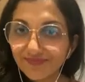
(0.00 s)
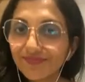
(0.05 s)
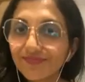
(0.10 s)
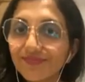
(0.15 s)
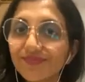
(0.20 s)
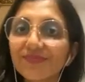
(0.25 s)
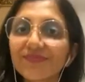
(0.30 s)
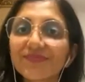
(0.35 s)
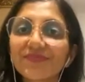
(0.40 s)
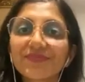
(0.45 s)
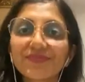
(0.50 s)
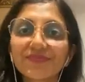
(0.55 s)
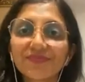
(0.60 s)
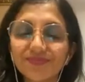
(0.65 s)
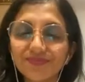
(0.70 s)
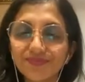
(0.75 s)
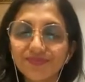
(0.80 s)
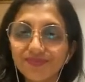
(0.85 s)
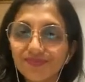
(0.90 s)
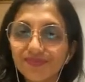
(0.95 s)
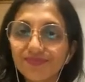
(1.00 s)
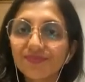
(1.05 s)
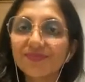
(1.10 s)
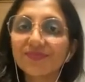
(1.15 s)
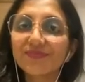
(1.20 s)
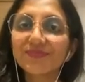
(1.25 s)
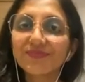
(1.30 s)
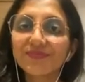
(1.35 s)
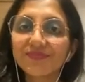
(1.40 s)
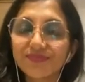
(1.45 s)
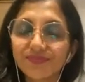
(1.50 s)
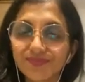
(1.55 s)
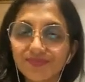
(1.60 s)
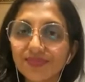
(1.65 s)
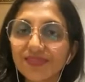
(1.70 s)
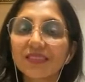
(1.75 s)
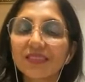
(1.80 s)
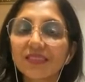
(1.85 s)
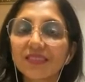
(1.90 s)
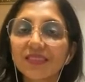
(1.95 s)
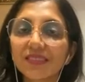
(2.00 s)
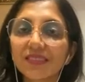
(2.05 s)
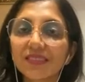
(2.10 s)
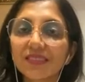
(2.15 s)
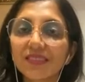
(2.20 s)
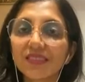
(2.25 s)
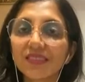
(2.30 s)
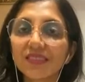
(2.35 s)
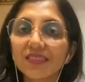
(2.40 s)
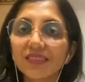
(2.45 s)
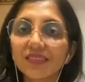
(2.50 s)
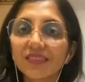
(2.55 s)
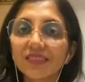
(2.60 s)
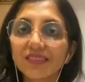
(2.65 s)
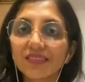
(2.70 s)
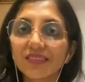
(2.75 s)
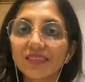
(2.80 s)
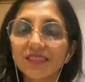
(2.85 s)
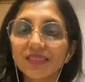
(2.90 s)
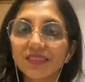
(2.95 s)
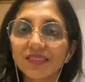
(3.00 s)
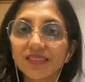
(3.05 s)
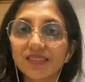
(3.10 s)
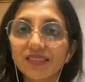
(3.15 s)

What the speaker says: (not speaking)